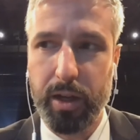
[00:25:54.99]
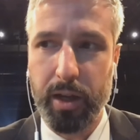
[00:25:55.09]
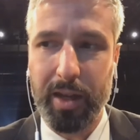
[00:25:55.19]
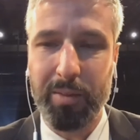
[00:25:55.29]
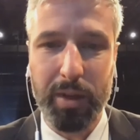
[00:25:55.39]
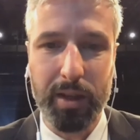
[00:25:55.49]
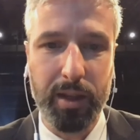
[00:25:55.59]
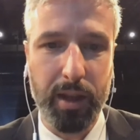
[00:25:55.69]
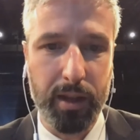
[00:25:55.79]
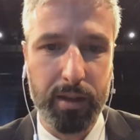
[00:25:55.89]

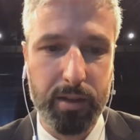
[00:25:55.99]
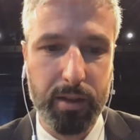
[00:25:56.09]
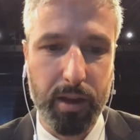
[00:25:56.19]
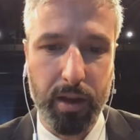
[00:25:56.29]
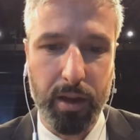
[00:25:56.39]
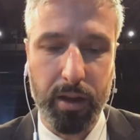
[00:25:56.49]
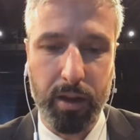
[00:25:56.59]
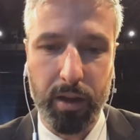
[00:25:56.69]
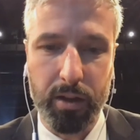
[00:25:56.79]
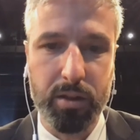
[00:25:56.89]
immediate
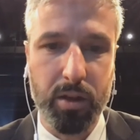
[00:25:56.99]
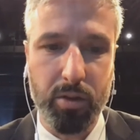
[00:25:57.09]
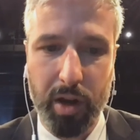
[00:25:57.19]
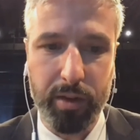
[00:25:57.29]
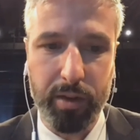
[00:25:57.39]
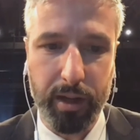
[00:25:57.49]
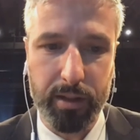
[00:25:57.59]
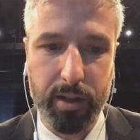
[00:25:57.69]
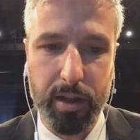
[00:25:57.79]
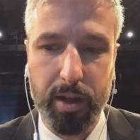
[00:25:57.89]

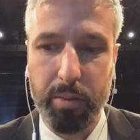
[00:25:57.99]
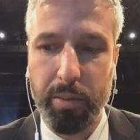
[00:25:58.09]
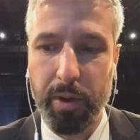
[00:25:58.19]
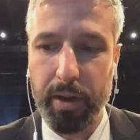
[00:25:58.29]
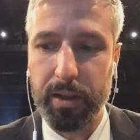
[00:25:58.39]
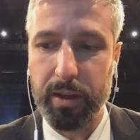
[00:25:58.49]
surroundings, but